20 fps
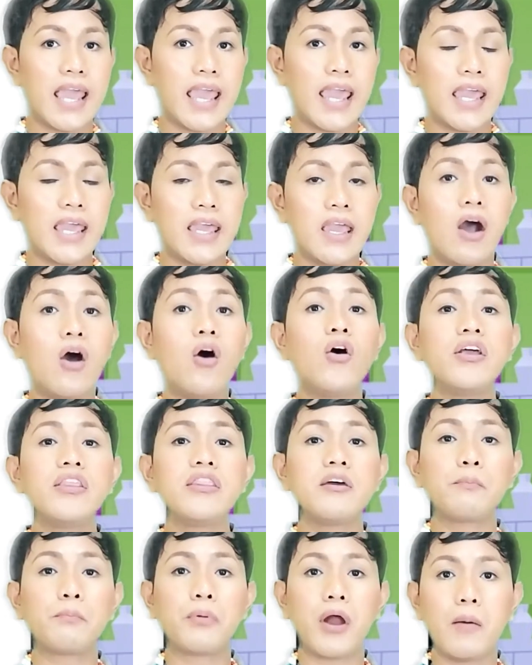A or
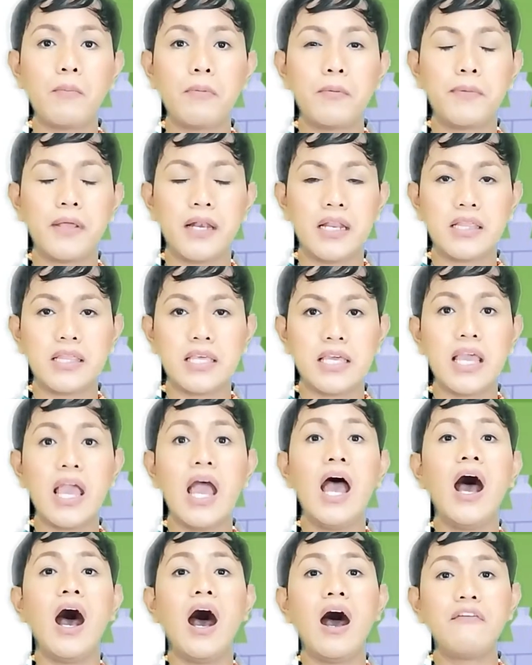the probability
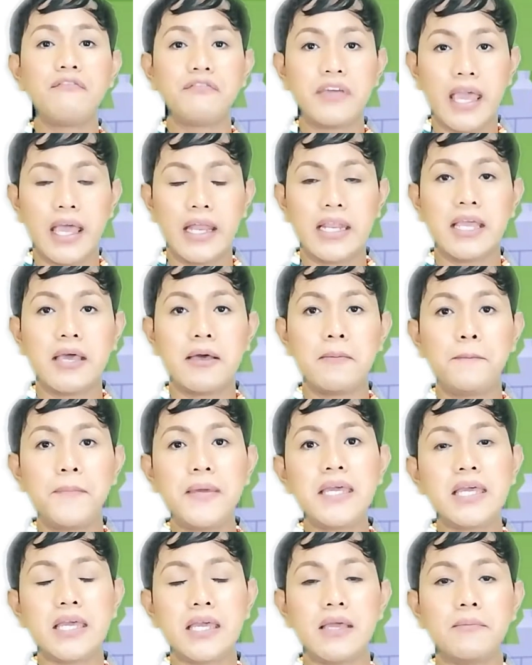of getting a
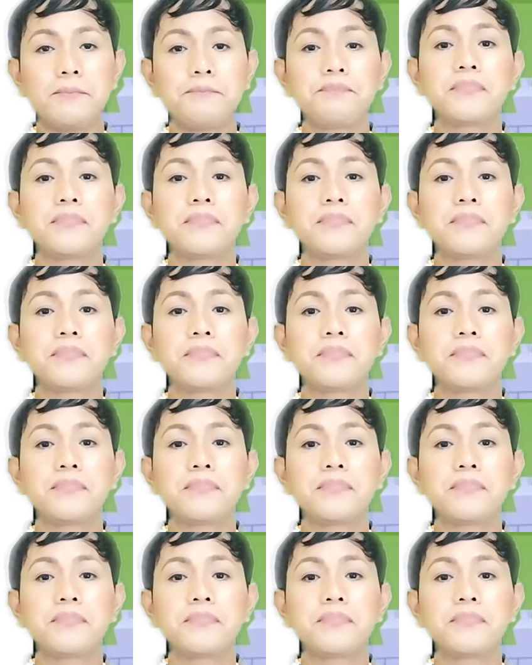B.